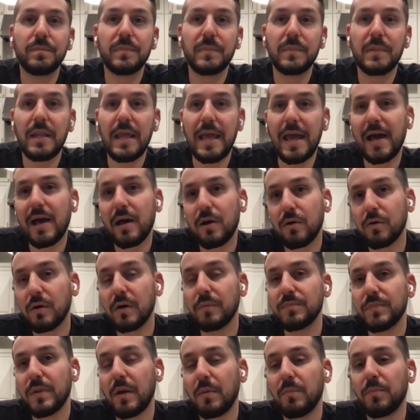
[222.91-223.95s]
now
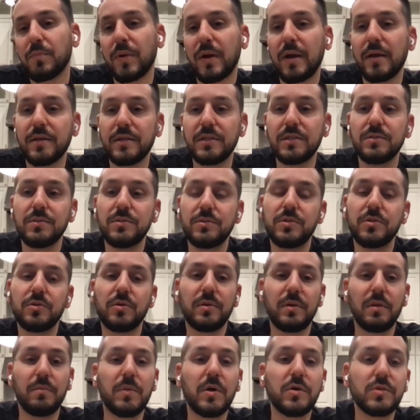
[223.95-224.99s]
I'm, I'm probably
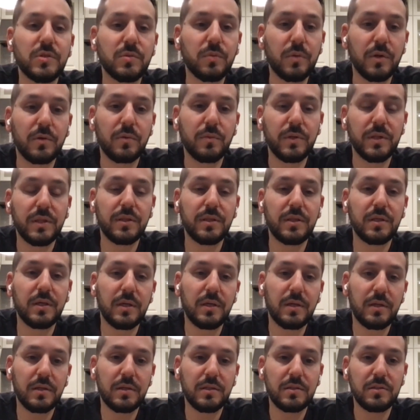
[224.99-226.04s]
doing the most work with
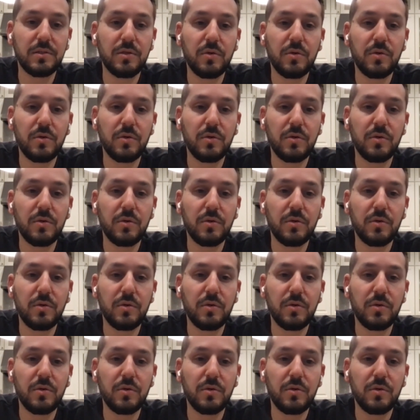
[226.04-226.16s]
the